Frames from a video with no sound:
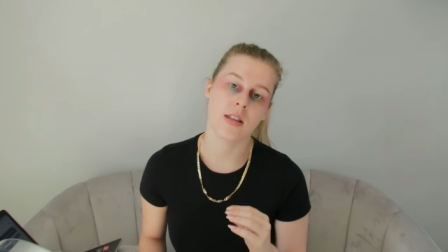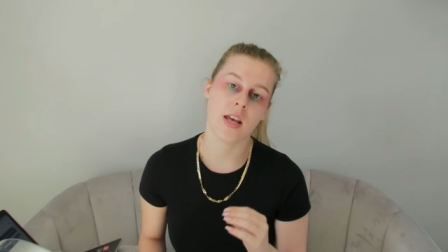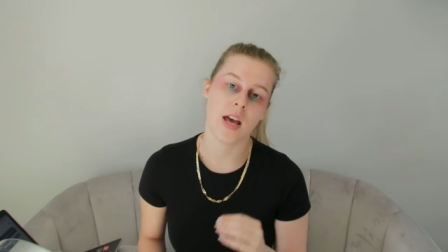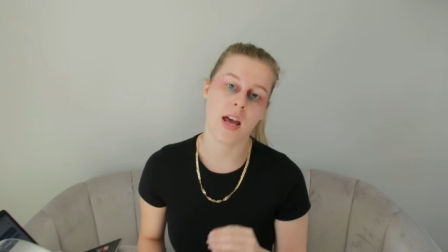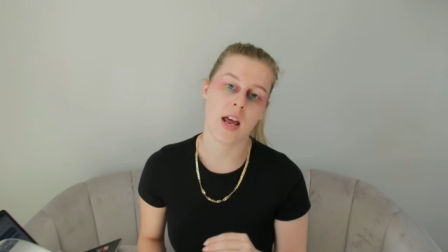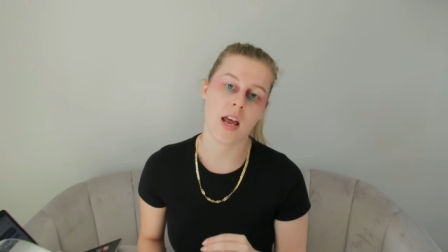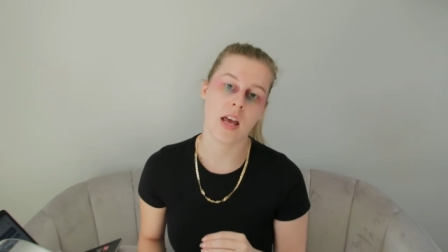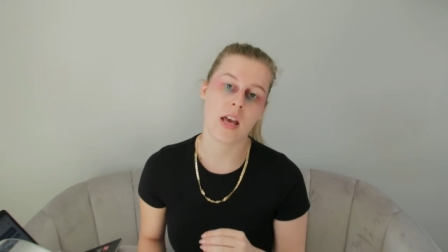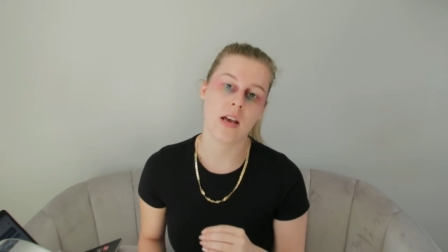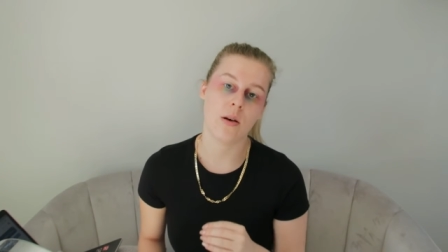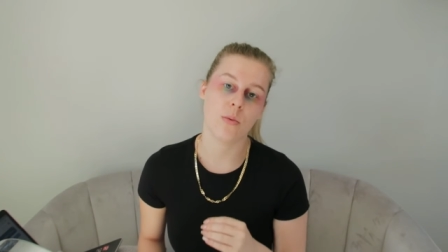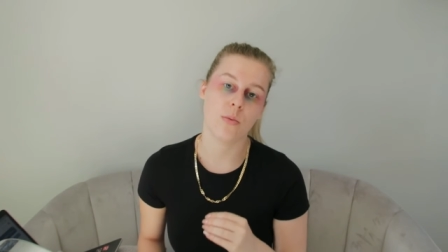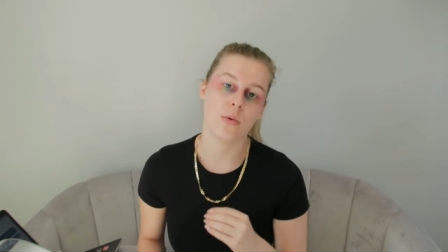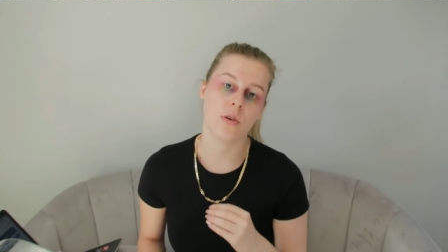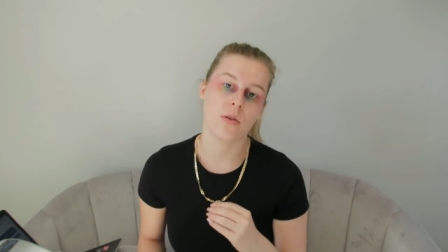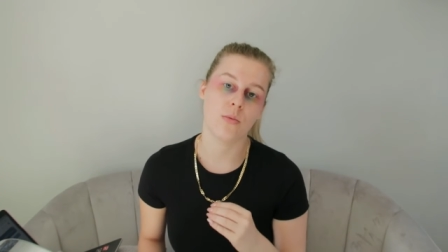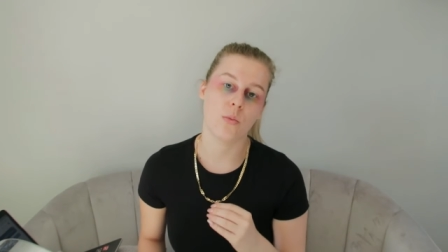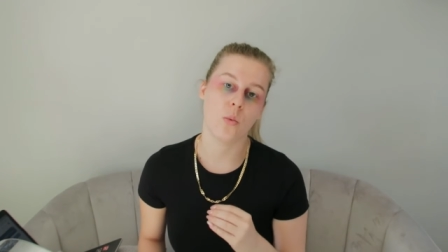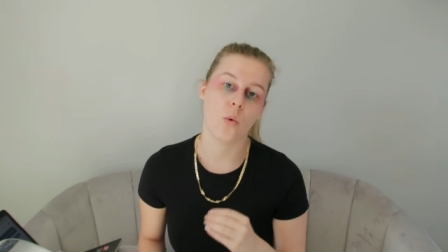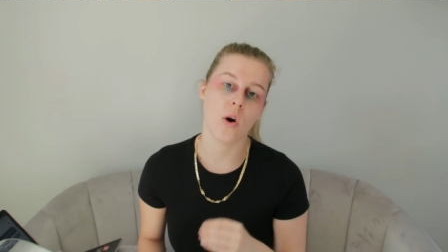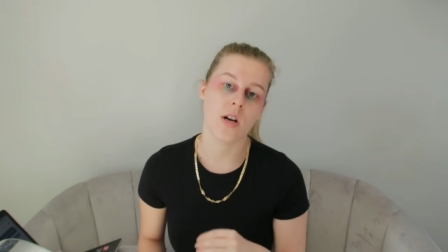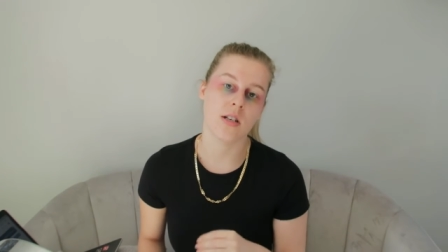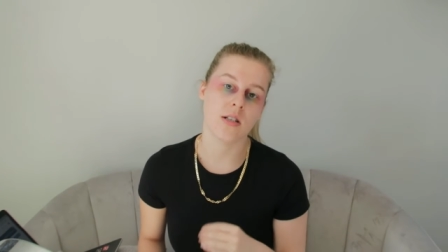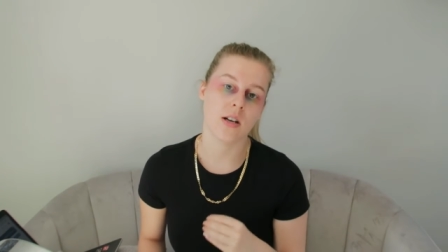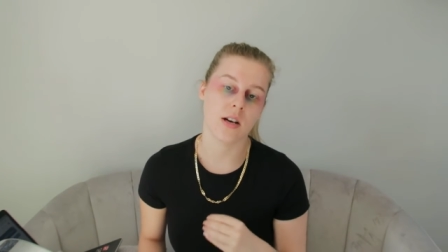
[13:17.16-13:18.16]
that they would
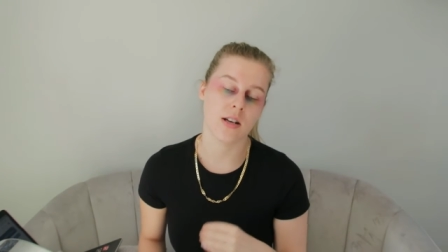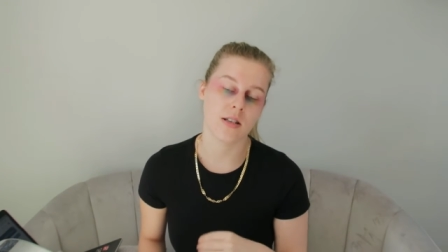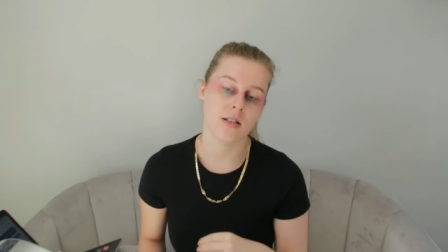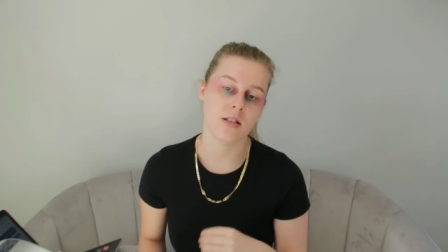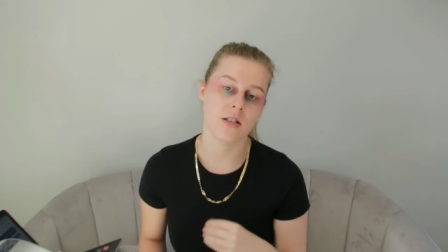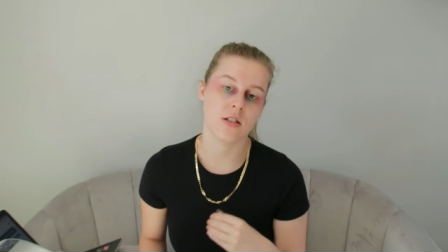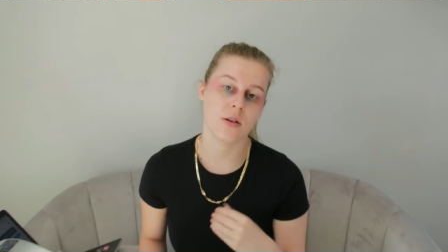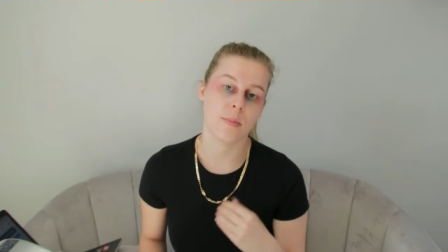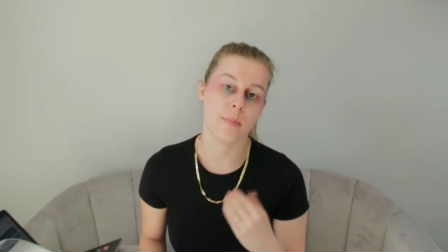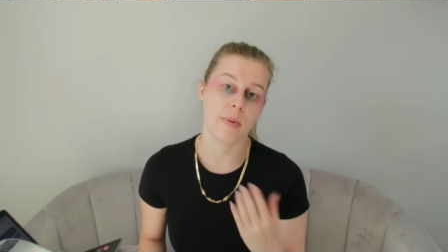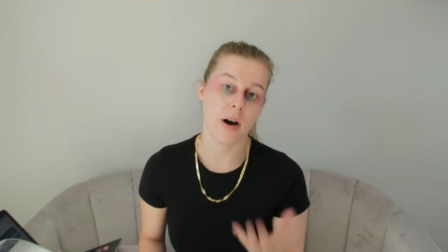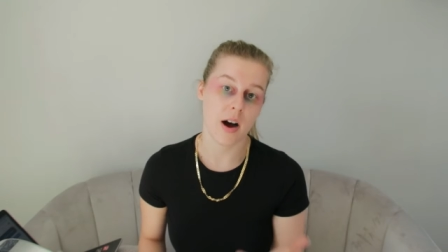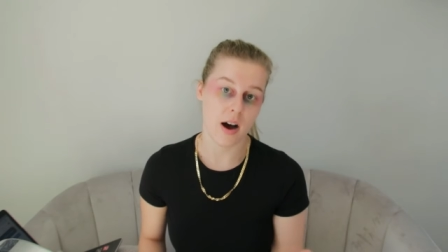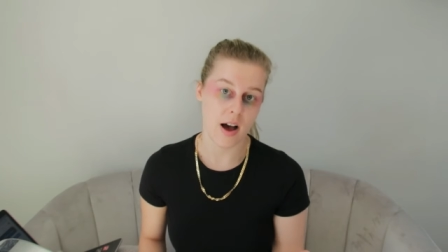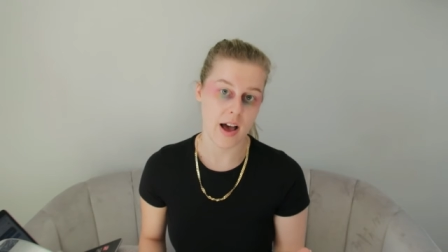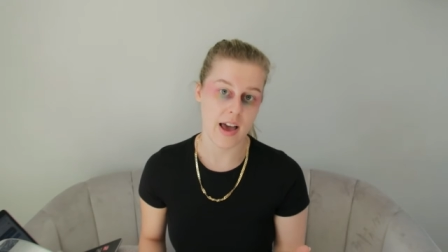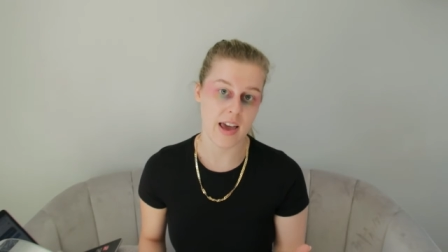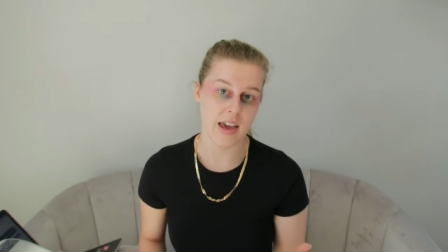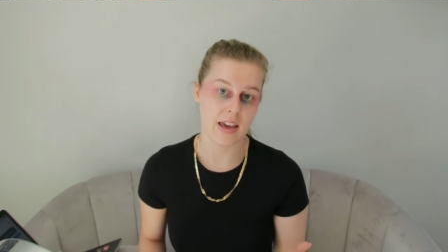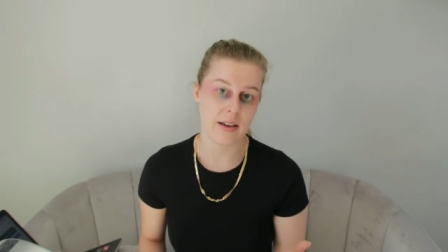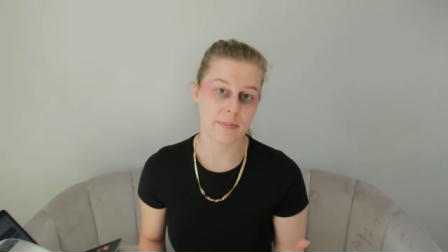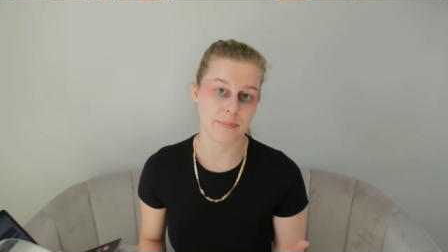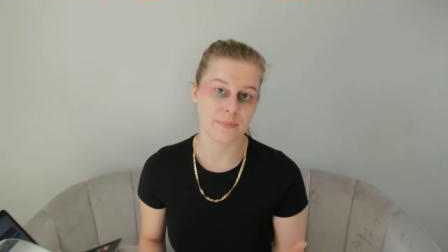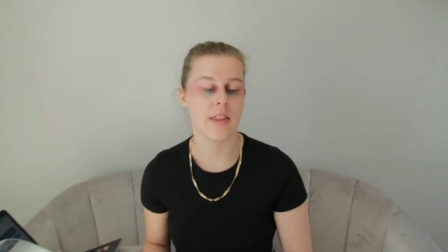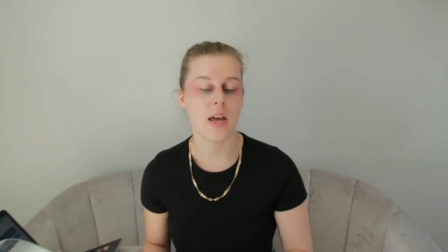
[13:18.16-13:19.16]
want us to
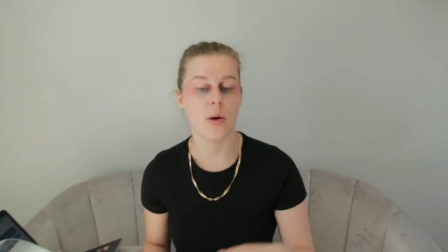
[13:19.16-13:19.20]
buy,